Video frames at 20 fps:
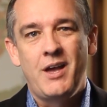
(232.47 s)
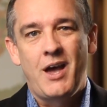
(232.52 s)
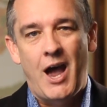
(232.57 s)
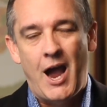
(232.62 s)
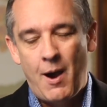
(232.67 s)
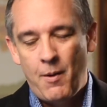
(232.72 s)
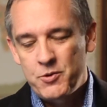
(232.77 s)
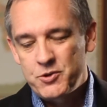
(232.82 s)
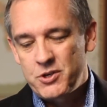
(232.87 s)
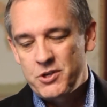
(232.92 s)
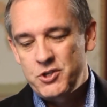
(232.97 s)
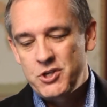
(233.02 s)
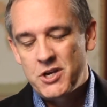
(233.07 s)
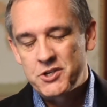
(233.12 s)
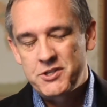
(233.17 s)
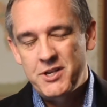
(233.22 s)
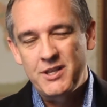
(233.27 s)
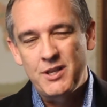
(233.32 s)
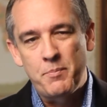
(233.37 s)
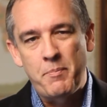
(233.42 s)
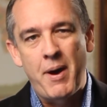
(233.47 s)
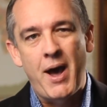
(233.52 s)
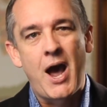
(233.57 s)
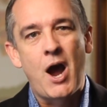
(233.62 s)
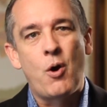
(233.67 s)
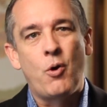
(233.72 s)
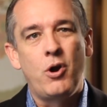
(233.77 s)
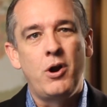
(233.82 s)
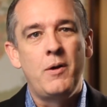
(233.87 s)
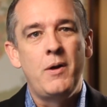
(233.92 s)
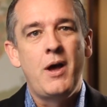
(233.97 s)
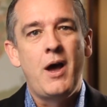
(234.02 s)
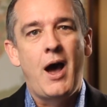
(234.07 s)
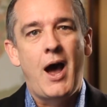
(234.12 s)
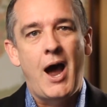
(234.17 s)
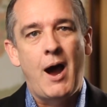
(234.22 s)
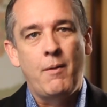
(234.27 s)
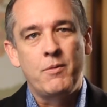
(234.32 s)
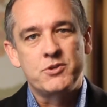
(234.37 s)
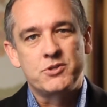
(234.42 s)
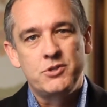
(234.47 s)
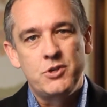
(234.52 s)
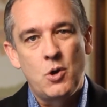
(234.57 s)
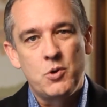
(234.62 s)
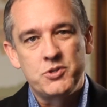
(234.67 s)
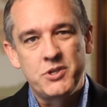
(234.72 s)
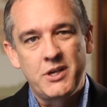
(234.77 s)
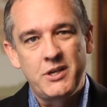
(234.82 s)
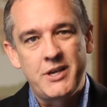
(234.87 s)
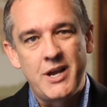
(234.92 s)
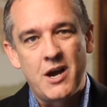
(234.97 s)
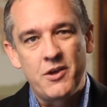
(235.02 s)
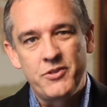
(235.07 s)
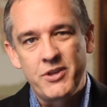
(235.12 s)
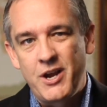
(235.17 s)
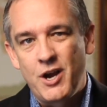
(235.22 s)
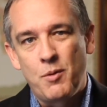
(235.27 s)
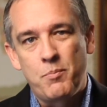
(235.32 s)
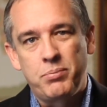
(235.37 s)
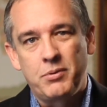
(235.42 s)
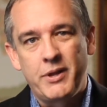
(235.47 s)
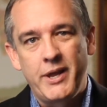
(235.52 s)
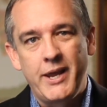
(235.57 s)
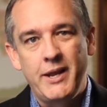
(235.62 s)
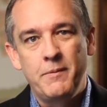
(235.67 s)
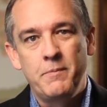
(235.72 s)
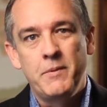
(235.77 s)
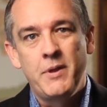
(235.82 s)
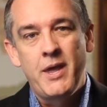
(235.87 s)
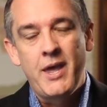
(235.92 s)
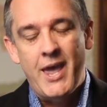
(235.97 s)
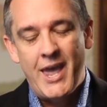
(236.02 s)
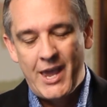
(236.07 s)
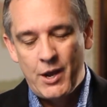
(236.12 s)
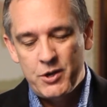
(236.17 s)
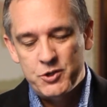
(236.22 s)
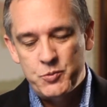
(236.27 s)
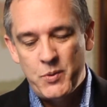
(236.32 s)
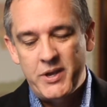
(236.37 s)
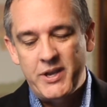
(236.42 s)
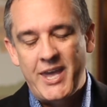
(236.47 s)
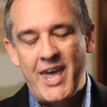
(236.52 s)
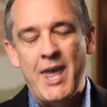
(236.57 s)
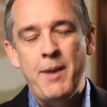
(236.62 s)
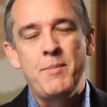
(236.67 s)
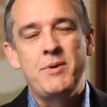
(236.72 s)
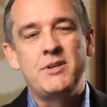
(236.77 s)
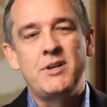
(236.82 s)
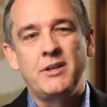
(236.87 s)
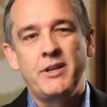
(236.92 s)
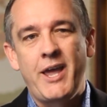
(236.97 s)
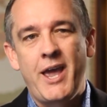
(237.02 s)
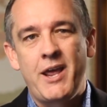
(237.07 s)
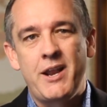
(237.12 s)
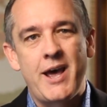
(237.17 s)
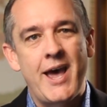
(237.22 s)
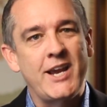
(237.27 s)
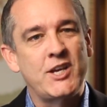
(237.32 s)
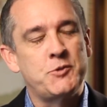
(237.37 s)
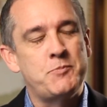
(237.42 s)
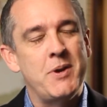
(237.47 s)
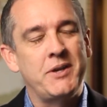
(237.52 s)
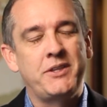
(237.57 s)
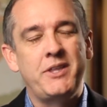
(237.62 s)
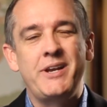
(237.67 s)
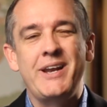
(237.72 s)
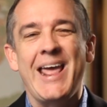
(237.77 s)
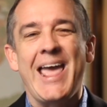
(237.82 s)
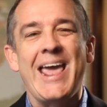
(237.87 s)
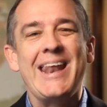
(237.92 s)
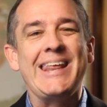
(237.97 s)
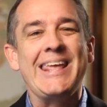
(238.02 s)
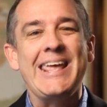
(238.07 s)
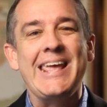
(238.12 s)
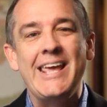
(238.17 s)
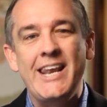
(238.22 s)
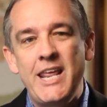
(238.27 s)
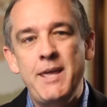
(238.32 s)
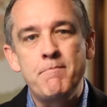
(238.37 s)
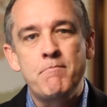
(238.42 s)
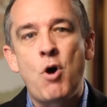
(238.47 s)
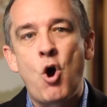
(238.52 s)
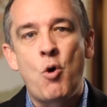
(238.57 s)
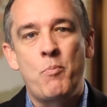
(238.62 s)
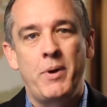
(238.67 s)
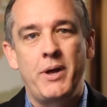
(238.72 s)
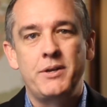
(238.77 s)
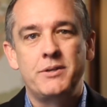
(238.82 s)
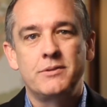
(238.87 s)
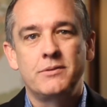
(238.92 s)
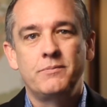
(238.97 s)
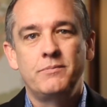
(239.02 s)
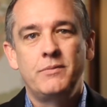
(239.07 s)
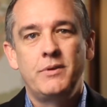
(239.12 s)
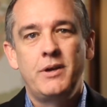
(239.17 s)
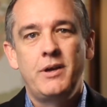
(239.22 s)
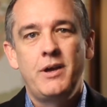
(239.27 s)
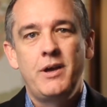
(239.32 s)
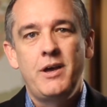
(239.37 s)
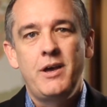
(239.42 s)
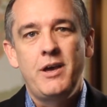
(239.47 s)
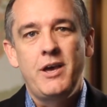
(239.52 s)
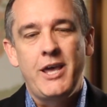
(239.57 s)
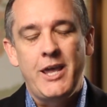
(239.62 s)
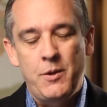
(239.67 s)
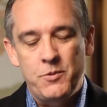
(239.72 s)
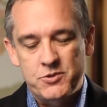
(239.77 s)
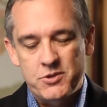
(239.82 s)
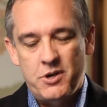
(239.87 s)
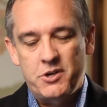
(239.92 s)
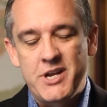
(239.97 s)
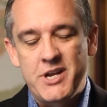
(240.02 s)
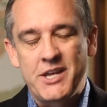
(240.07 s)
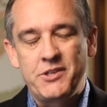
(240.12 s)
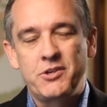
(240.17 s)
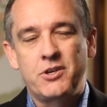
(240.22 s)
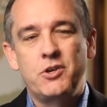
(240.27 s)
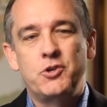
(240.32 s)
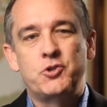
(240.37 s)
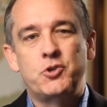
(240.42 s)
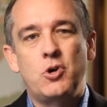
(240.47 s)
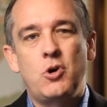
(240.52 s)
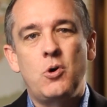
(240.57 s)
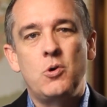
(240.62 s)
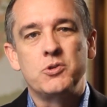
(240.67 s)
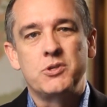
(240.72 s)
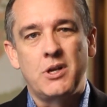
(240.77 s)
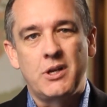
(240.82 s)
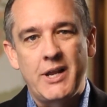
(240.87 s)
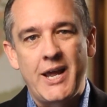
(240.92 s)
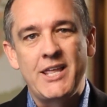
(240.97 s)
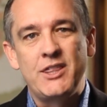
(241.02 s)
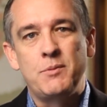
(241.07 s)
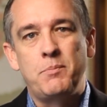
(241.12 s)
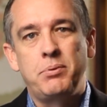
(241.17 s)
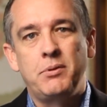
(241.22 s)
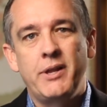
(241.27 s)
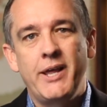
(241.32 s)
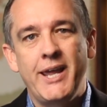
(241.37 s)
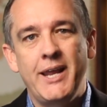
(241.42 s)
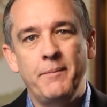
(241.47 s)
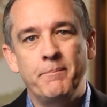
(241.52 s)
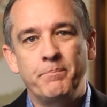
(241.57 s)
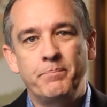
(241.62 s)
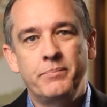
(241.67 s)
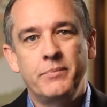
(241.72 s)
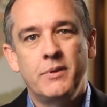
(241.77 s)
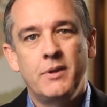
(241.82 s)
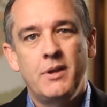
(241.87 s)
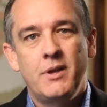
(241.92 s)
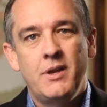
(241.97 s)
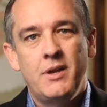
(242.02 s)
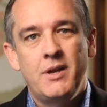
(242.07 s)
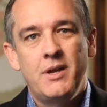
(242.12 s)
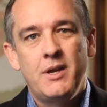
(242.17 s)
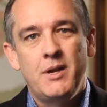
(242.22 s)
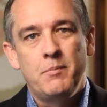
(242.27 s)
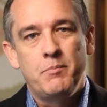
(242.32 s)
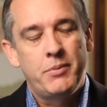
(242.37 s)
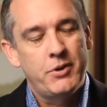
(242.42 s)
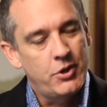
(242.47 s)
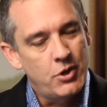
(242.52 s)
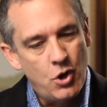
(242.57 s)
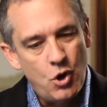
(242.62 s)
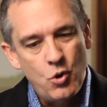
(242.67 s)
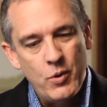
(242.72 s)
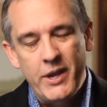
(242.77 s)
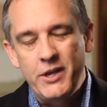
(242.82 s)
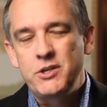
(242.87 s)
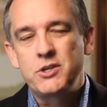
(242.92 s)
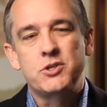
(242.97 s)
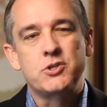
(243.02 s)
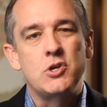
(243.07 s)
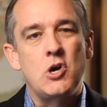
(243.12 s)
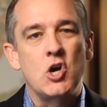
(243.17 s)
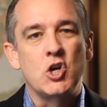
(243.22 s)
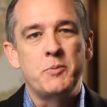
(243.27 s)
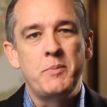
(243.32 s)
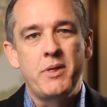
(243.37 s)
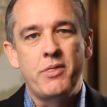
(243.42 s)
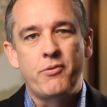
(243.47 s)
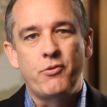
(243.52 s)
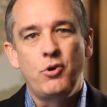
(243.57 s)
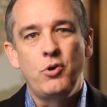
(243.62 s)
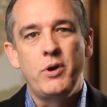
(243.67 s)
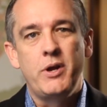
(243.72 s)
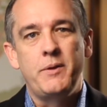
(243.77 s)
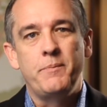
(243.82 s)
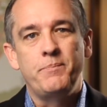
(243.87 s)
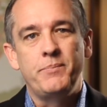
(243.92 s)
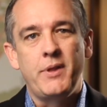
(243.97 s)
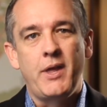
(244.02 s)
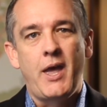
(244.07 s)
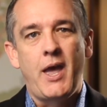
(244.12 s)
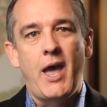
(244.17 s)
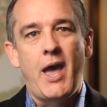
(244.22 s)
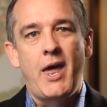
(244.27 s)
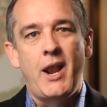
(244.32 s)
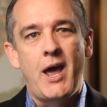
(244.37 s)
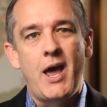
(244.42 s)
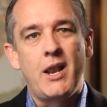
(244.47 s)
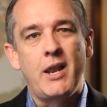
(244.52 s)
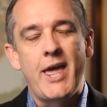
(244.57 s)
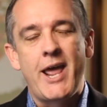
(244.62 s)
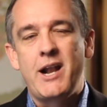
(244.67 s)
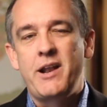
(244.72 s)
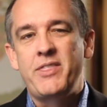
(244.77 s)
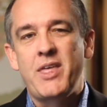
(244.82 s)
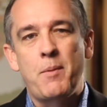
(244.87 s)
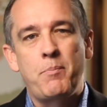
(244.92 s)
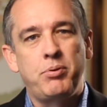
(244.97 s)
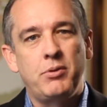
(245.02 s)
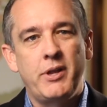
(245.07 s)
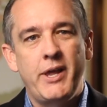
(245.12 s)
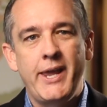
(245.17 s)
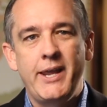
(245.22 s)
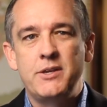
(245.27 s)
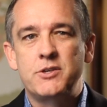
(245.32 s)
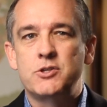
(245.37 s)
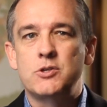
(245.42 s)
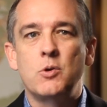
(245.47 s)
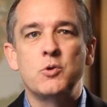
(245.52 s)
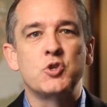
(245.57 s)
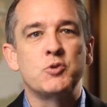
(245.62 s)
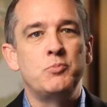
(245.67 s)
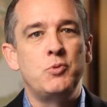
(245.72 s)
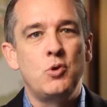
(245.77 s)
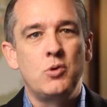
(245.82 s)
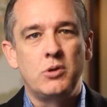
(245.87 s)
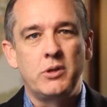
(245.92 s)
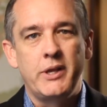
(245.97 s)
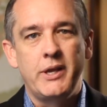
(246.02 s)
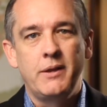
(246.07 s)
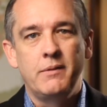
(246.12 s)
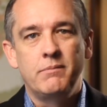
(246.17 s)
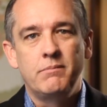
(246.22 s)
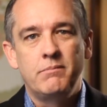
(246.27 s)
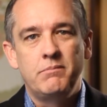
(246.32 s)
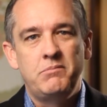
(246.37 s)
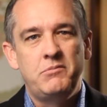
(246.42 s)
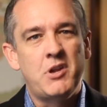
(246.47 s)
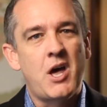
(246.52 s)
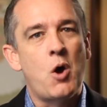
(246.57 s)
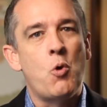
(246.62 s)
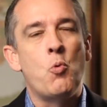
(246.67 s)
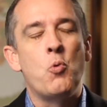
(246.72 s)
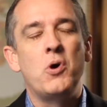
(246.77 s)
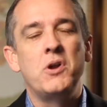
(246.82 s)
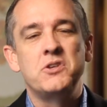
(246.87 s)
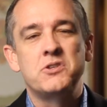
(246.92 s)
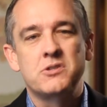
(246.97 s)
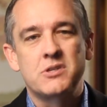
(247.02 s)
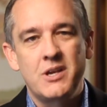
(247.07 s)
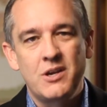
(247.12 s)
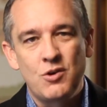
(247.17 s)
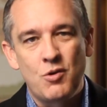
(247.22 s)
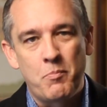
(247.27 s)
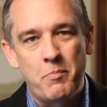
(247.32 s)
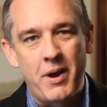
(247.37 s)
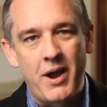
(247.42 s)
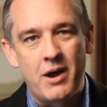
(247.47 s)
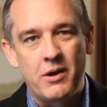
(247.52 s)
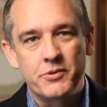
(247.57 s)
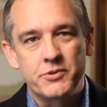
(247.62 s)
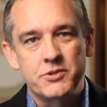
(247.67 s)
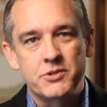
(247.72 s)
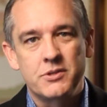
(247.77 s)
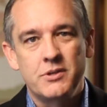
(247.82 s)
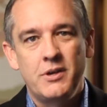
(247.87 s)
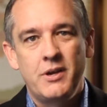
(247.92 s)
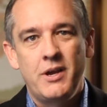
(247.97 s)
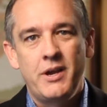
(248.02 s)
I was adjusting the power, I was nosing down the airplane, and as we came into land, I expected at any moment he was take the controls and land the plane. But no, he just talked me through it, and I landed that plane so smoothly, not one single bounce.